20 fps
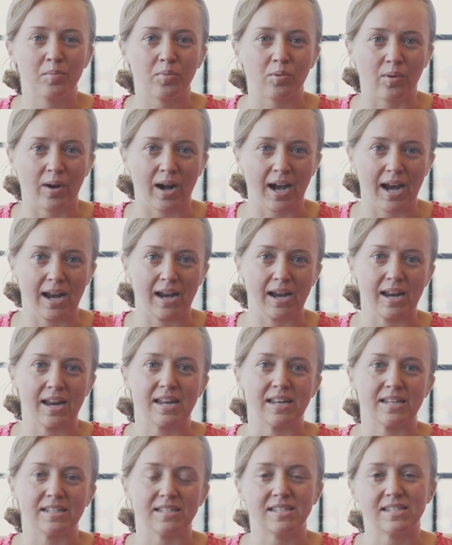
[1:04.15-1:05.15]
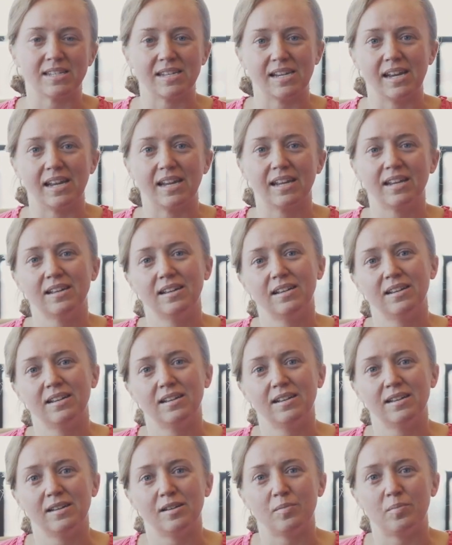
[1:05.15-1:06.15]
pray and seek
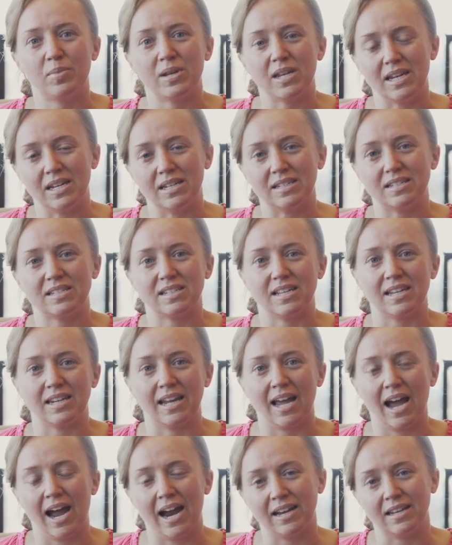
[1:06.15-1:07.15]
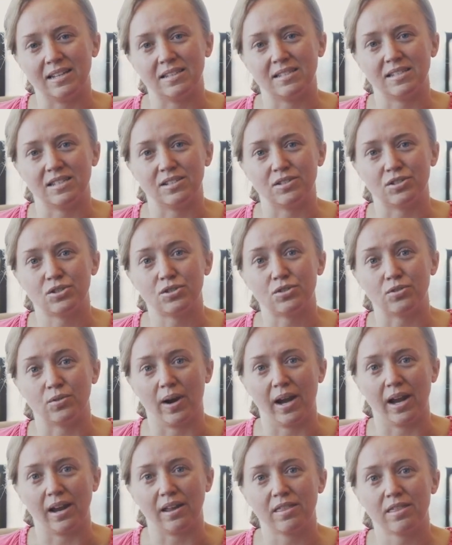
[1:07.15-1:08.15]
peace and guidance and
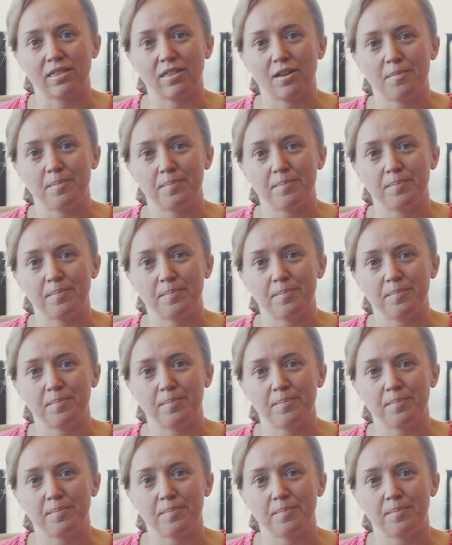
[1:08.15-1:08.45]
strength.